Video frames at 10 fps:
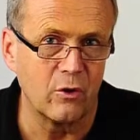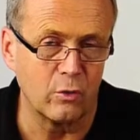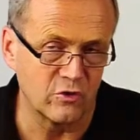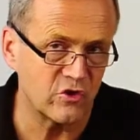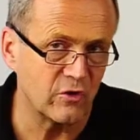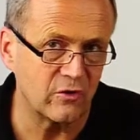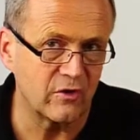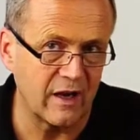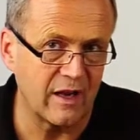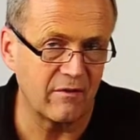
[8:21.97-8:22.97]
will choose
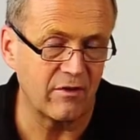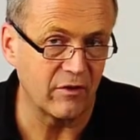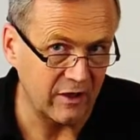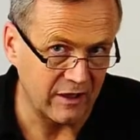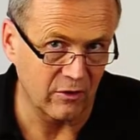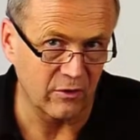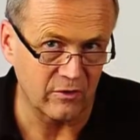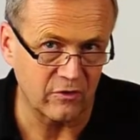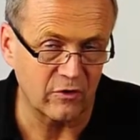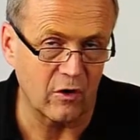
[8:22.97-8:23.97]
to have the dealer
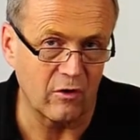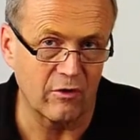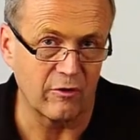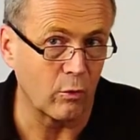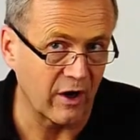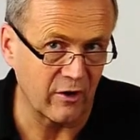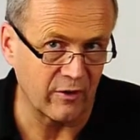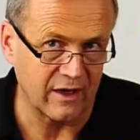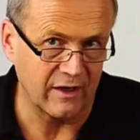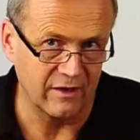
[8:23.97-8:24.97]
install their
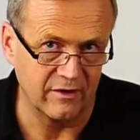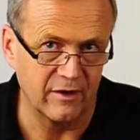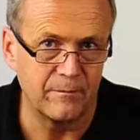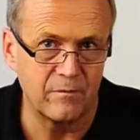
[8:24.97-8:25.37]
wiring kit.